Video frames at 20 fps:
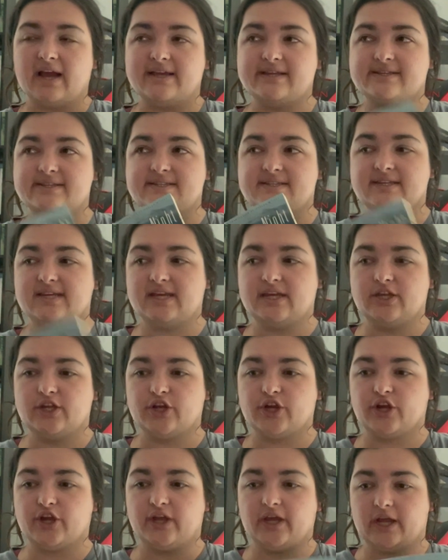
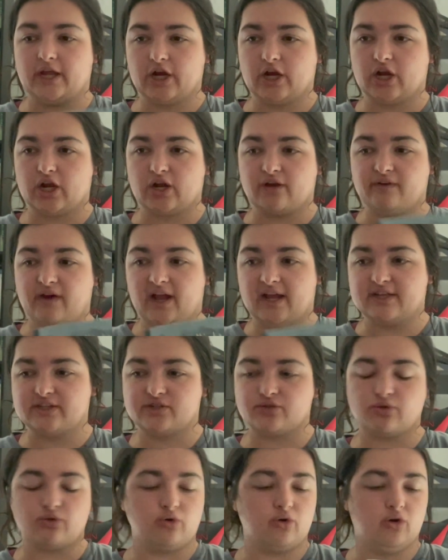senior year of high
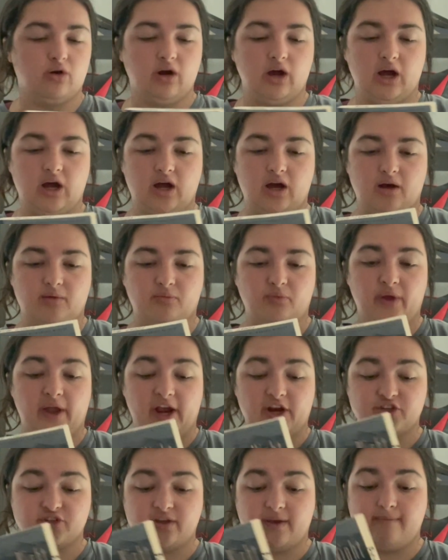school, we
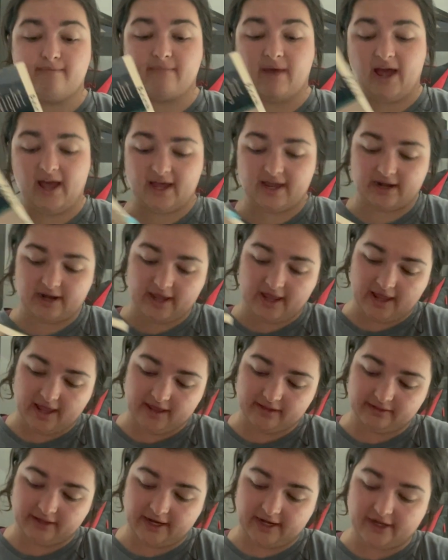actually met a
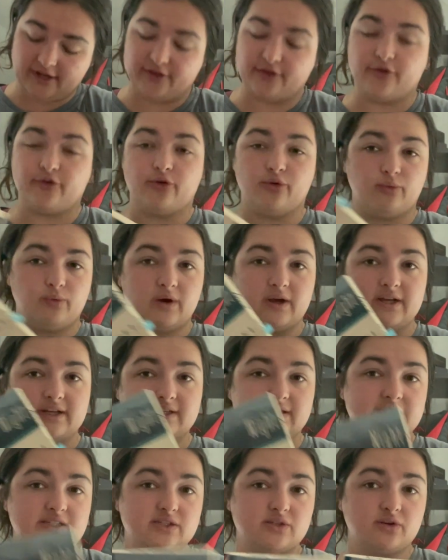lady who
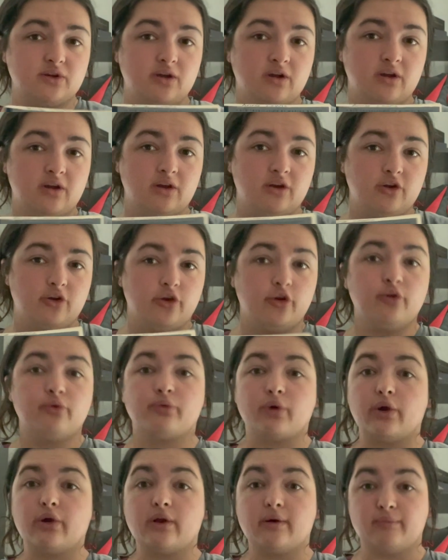
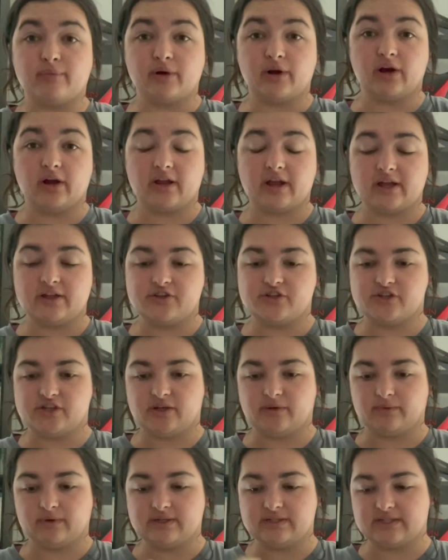wrote a book, and she
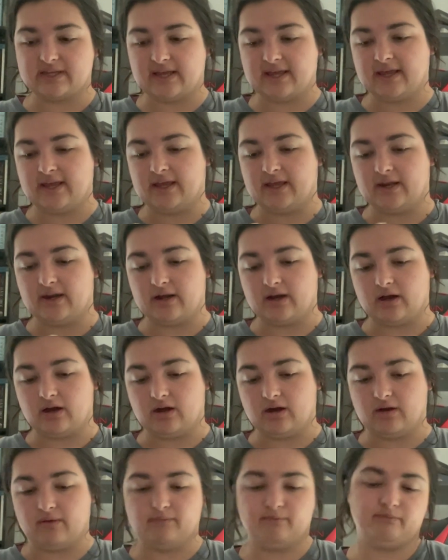was
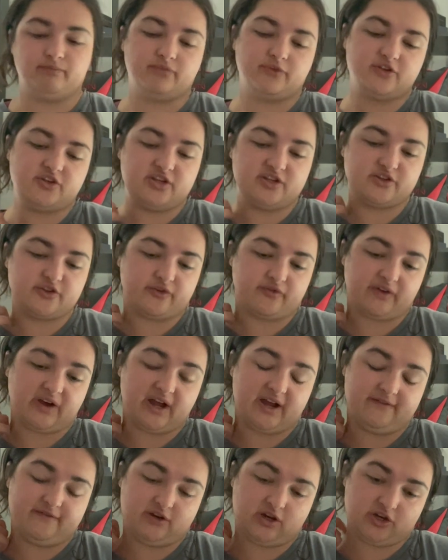she
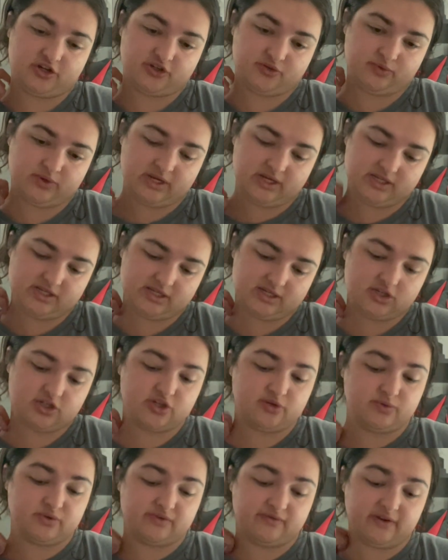survived Auschwitz.
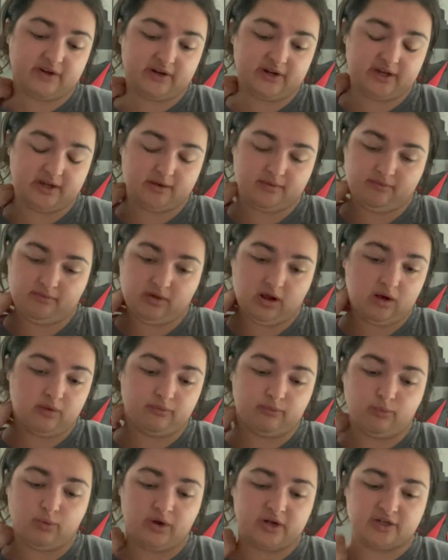She was a
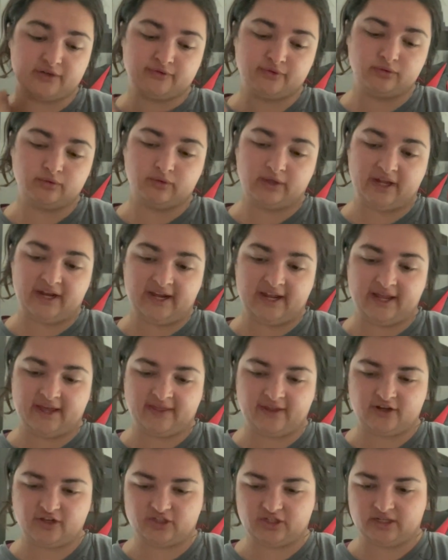wonderful lady. I
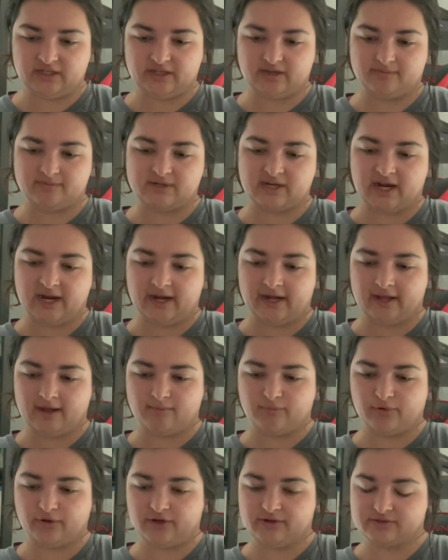think she ended up dying a
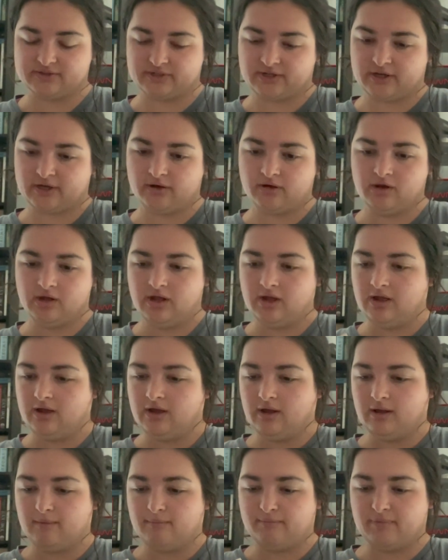couple years ago.
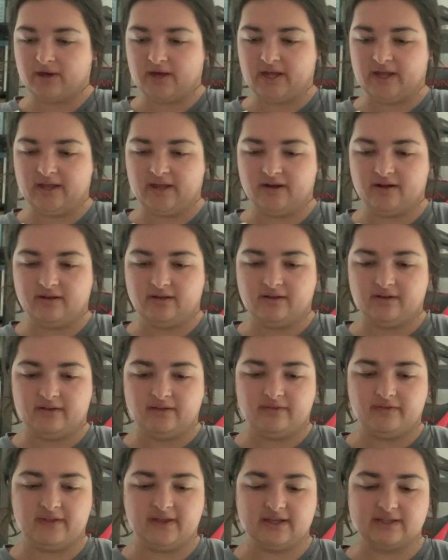But
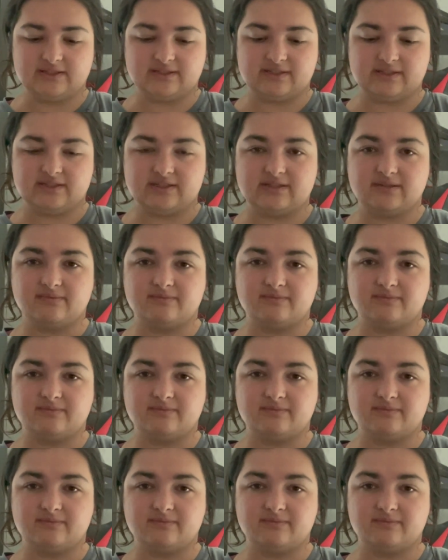this